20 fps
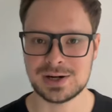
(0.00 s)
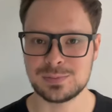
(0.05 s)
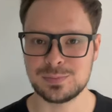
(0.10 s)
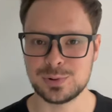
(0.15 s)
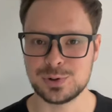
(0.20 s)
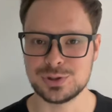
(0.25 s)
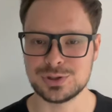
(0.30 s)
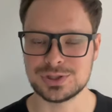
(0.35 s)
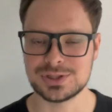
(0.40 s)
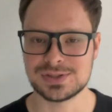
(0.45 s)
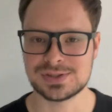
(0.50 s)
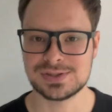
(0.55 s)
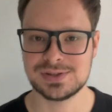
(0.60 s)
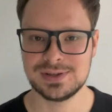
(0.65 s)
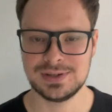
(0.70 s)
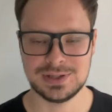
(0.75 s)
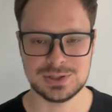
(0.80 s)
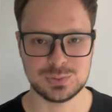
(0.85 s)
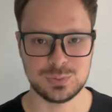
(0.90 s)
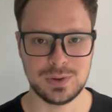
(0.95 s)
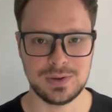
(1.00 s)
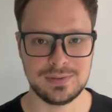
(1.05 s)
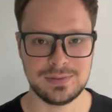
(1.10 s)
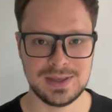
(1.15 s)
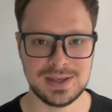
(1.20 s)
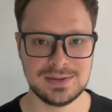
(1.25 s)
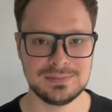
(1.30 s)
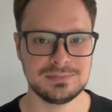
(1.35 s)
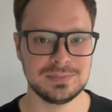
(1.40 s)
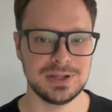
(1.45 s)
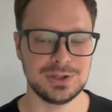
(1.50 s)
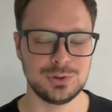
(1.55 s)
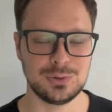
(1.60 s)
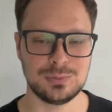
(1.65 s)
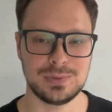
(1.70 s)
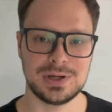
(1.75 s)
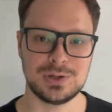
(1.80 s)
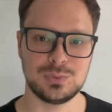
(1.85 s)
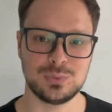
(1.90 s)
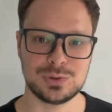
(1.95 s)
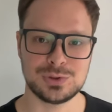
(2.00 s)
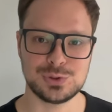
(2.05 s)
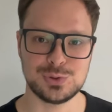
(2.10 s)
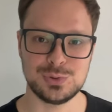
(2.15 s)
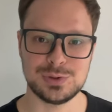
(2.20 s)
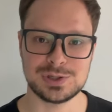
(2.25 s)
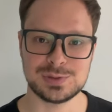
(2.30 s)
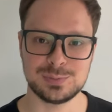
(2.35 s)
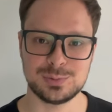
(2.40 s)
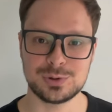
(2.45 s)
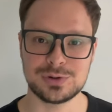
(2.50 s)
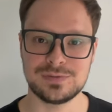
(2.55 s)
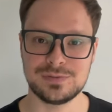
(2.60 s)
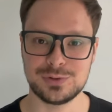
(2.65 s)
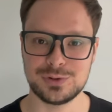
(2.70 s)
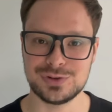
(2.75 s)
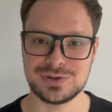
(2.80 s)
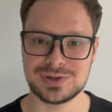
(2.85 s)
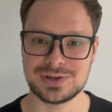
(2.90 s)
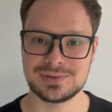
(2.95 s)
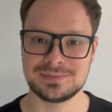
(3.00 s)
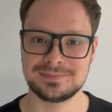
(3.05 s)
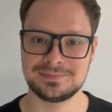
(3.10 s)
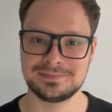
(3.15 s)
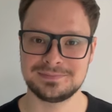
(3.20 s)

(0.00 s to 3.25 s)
purchase is one thing that you might want to explore further.